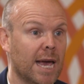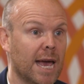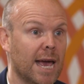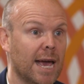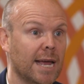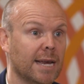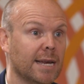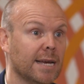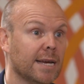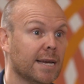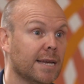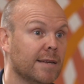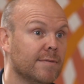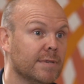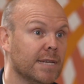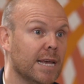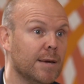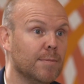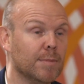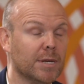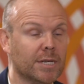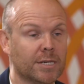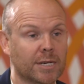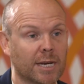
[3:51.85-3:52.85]
and it gives
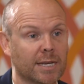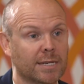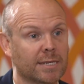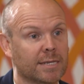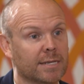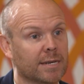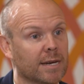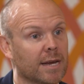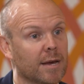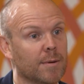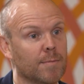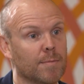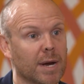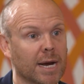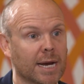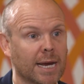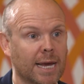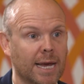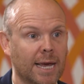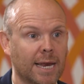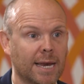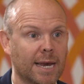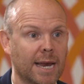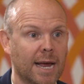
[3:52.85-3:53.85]
him a chance to come back
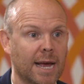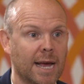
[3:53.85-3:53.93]
in